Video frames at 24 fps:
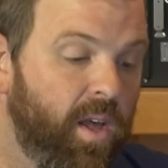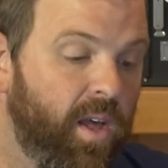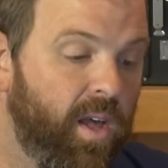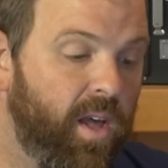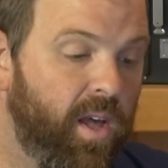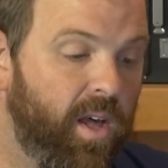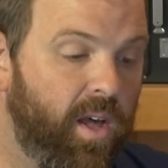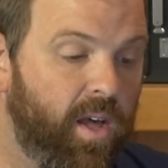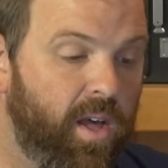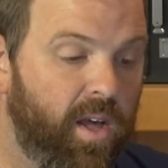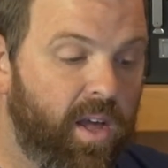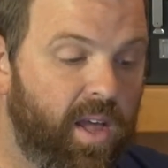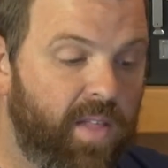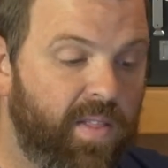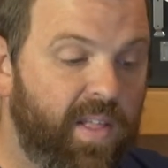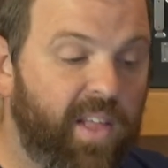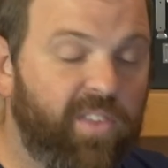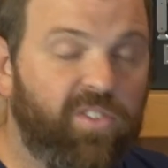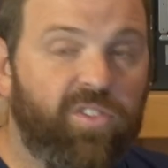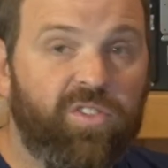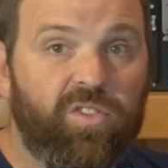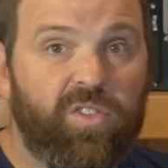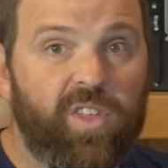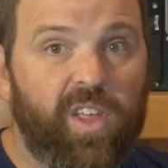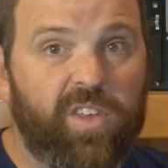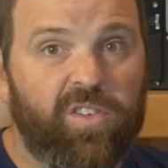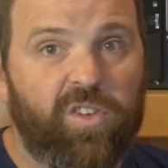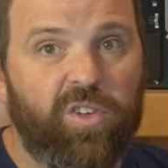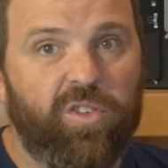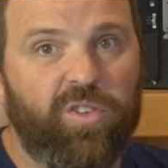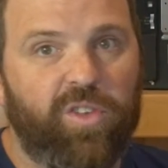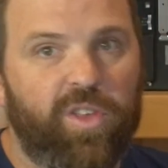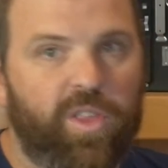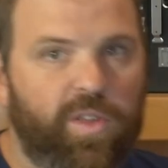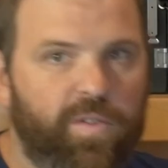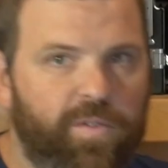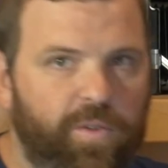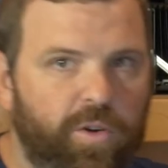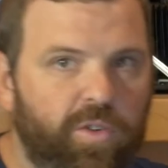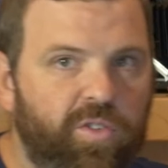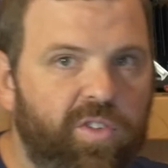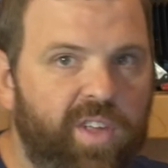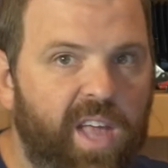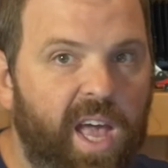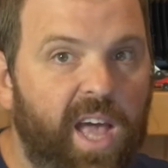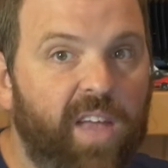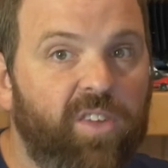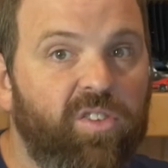And that's usually the
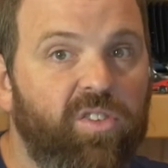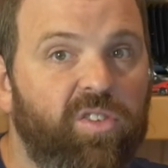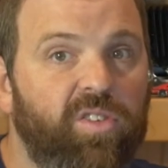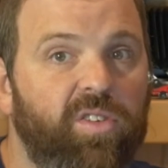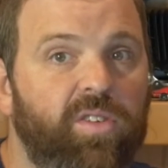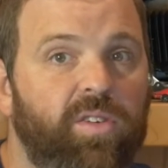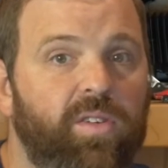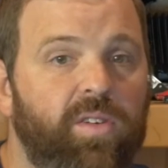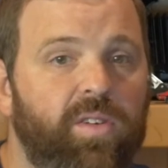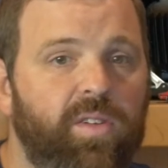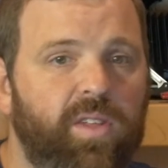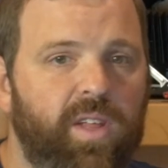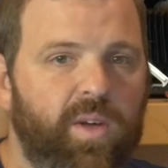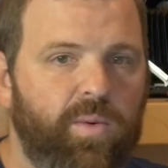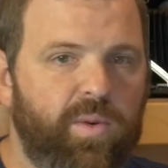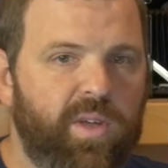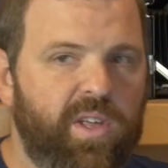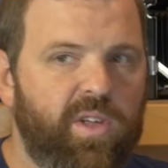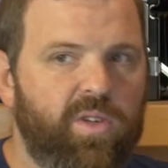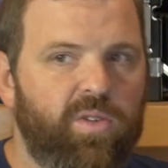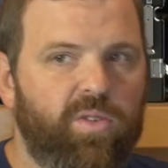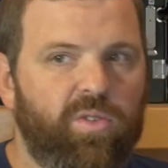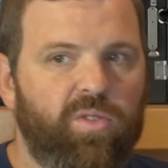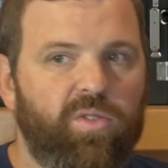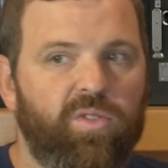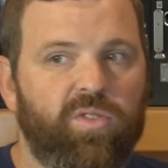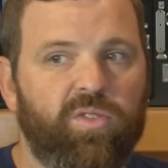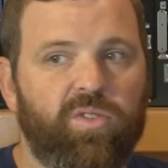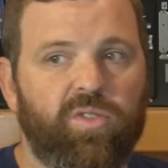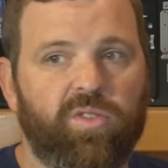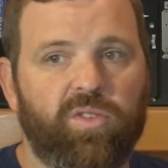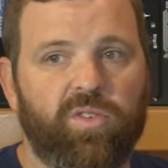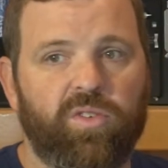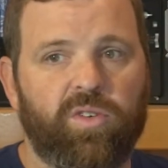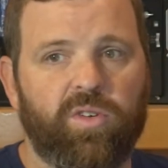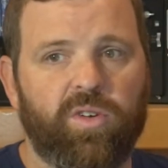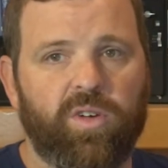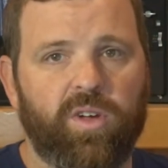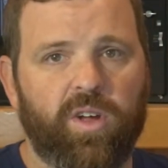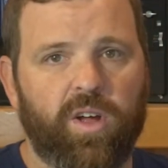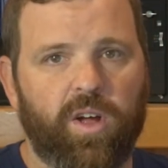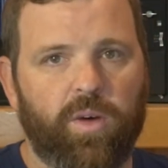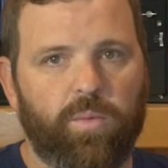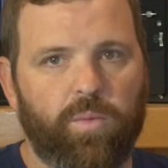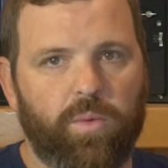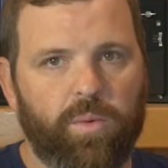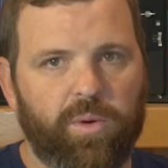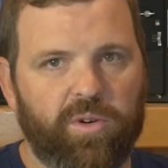first guess that we use
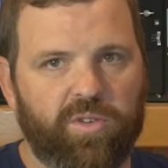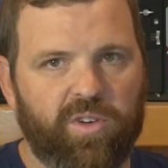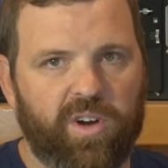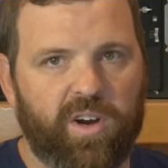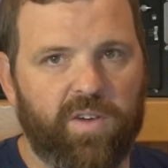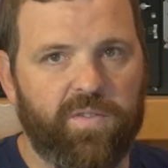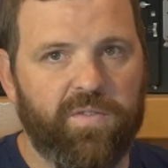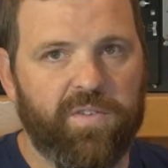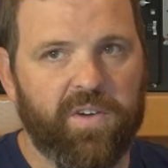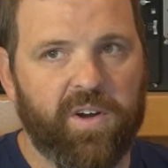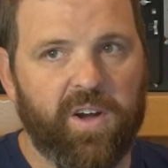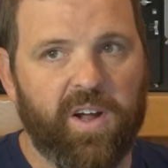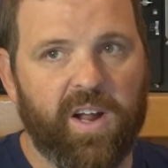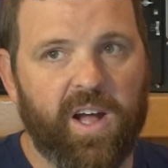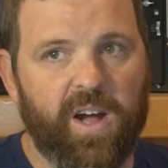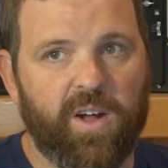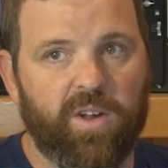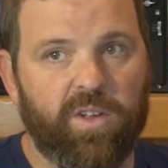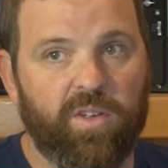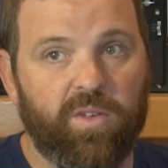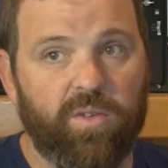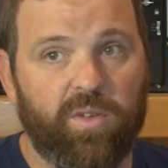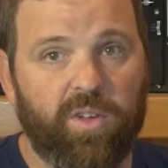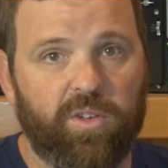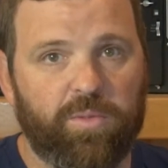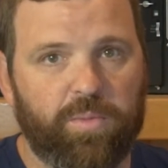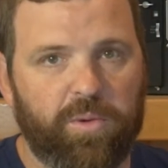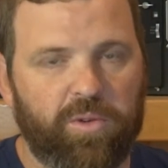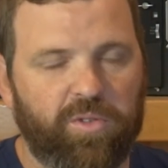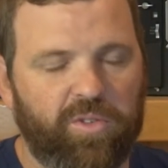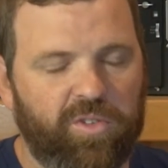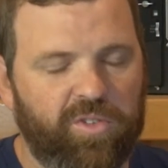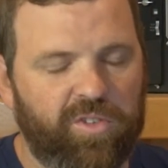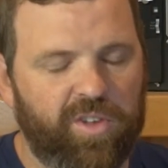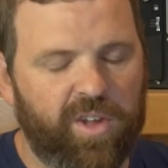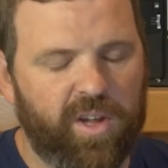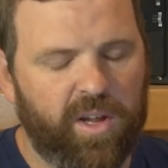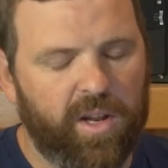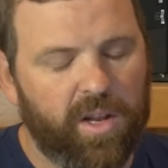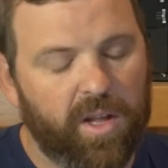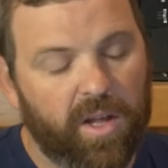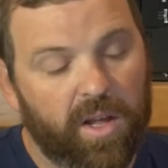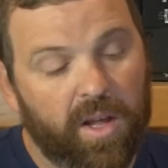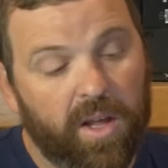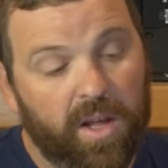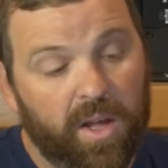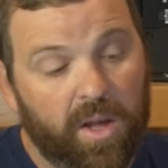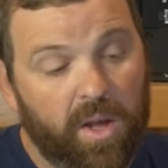when we're trying to figure out how to expose a scene.
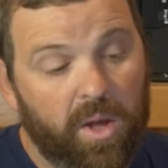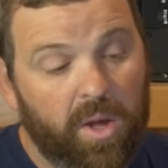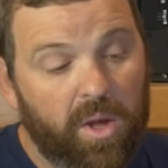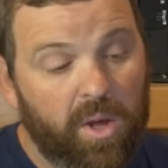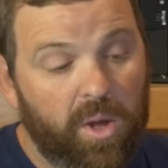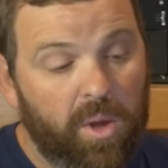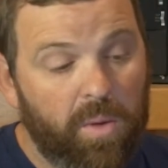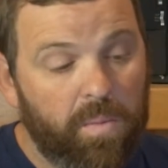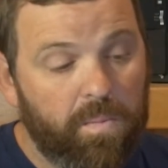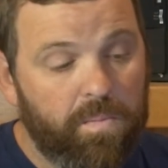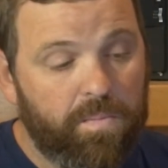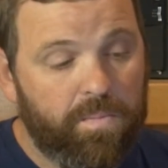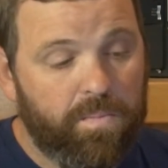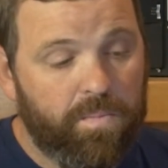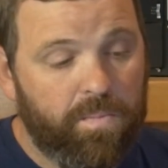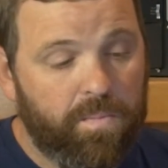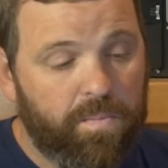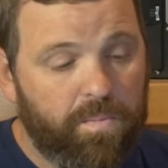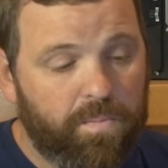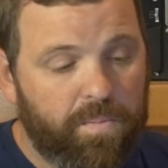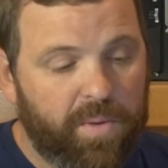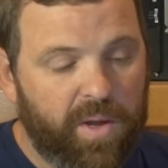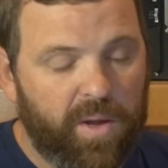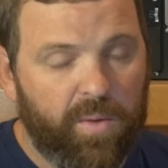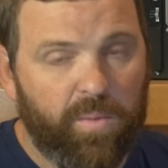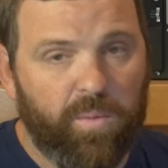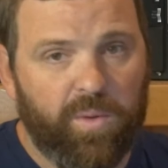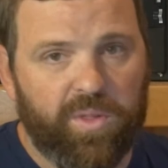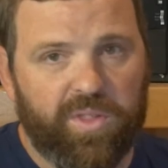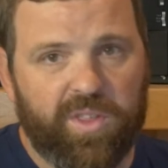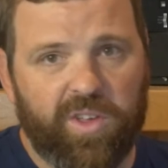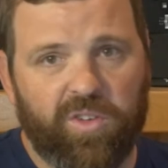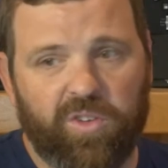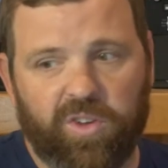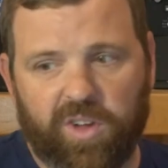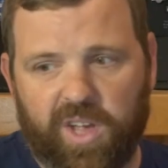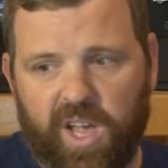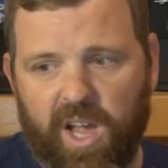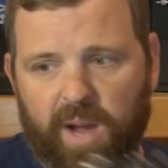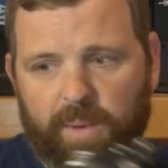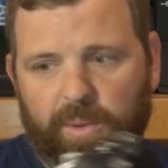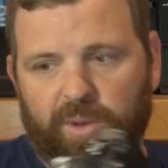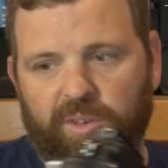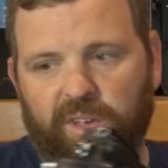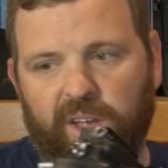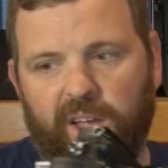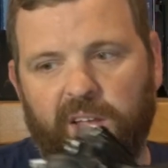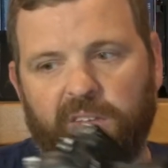But with digital
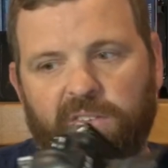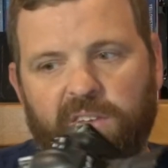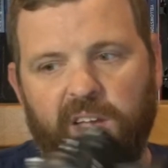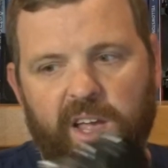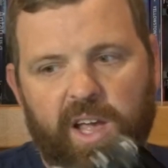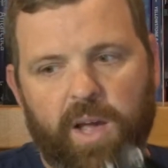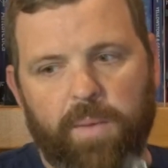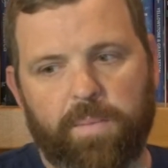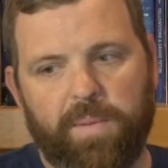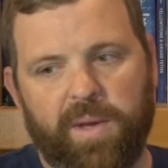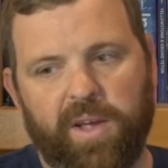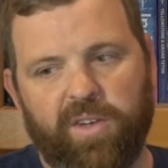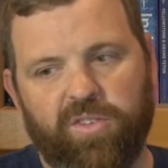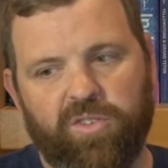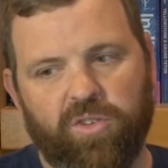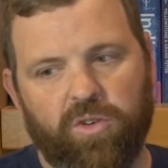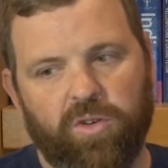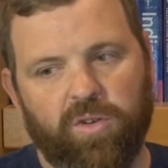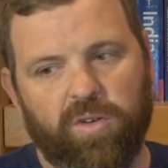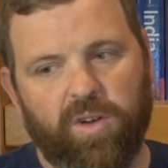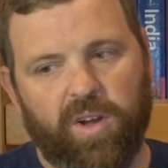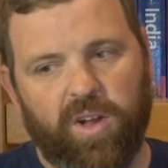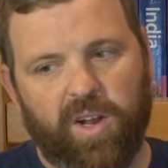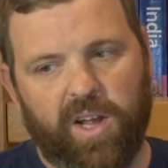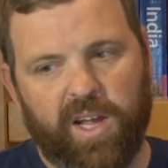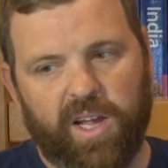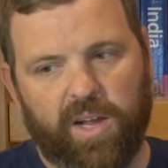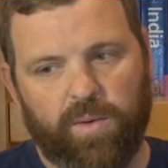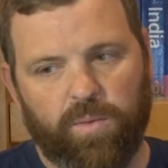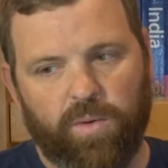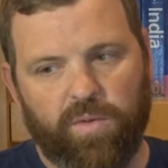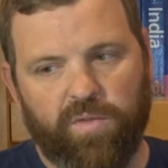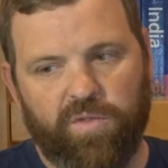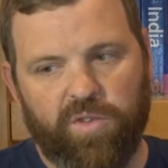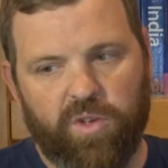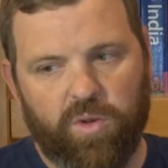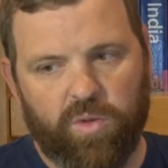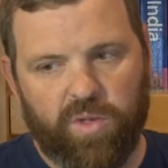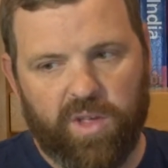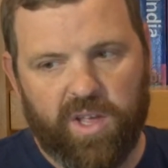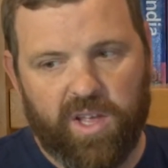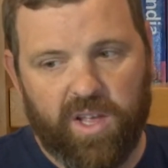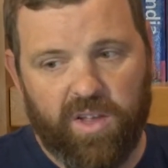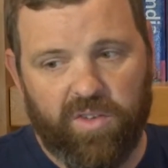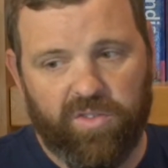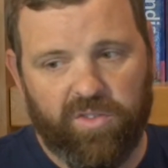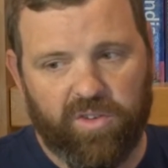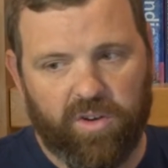cameras, I can take a picture and I can review the
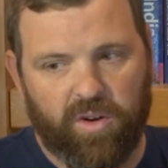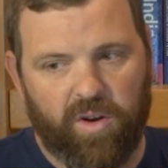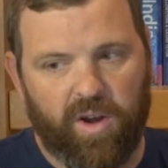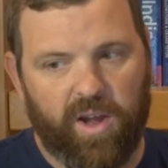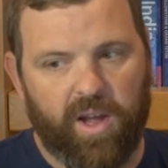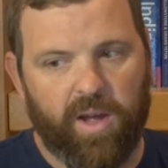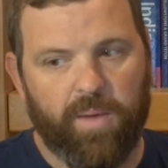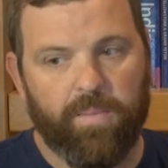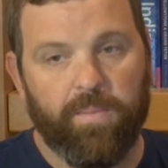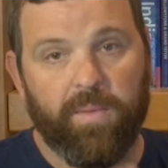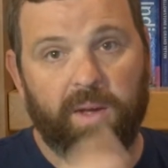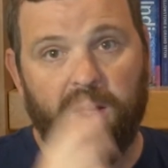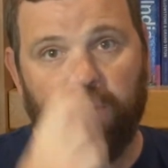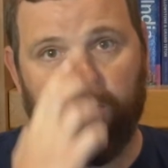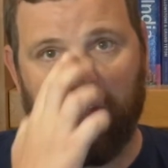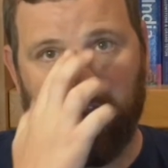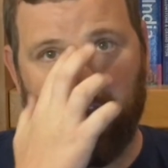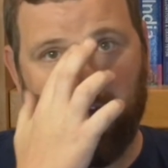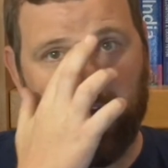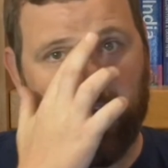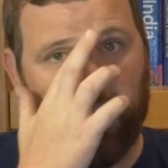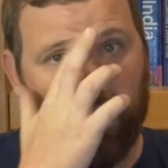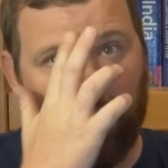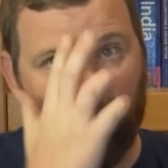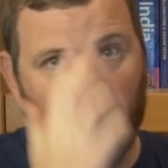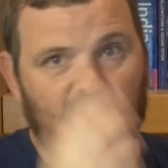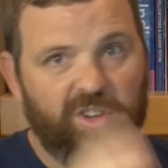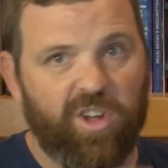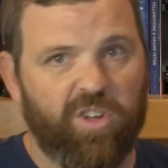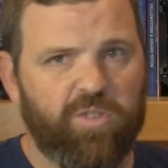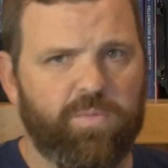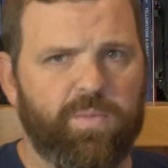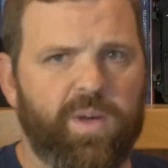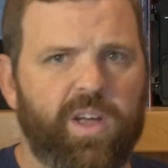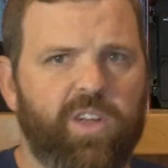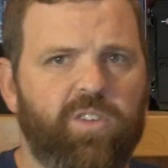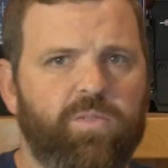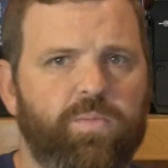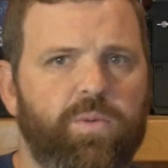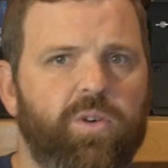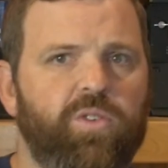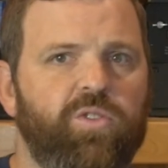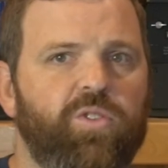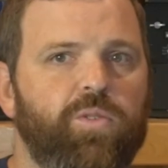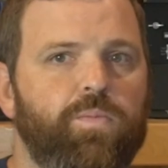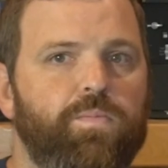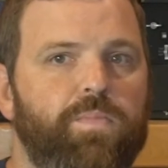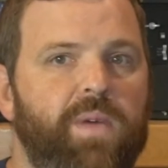histogram, and then I can adjust my
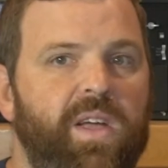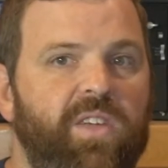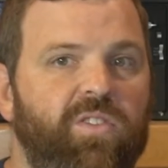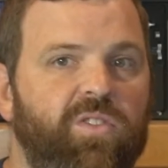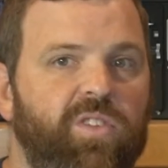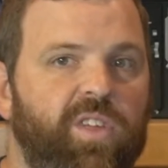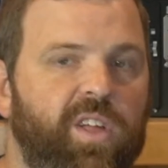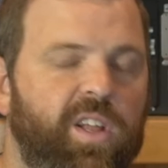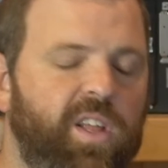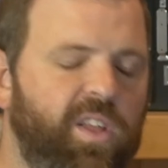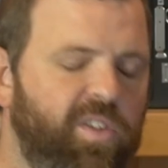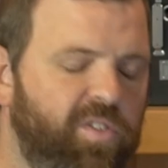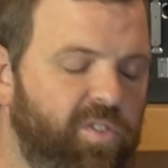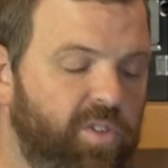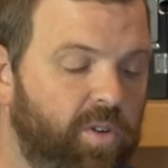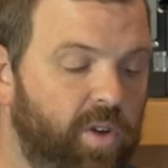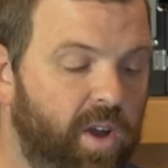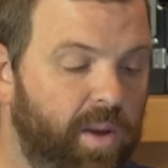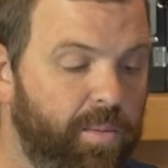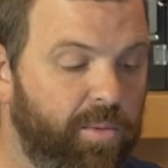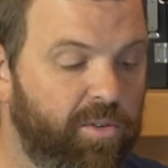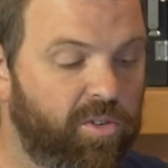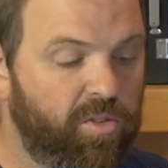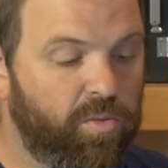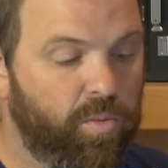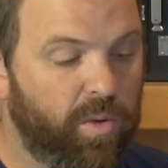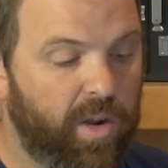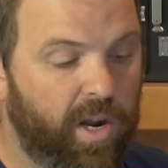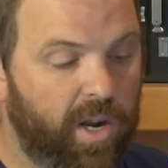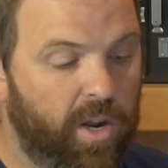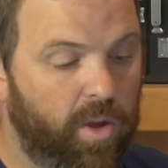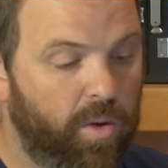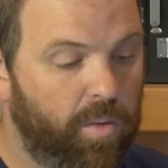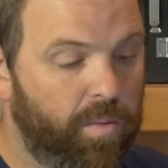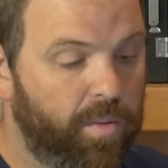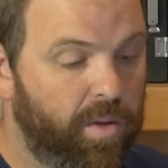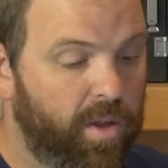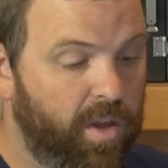exposure based on that histogram, which is what I do.